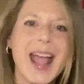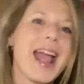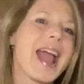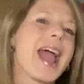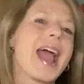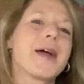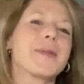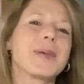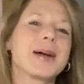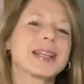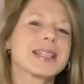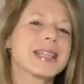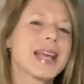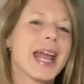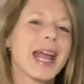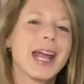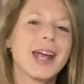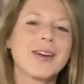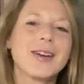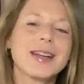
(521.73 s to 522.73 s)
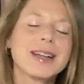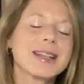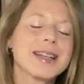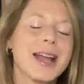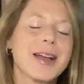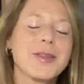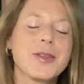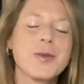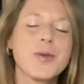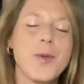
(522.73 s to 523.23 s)
And by tearing
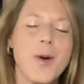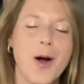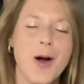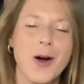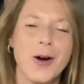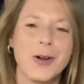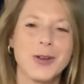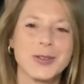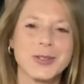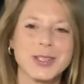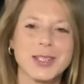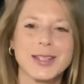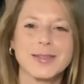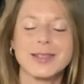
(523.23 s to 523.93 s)
down the walls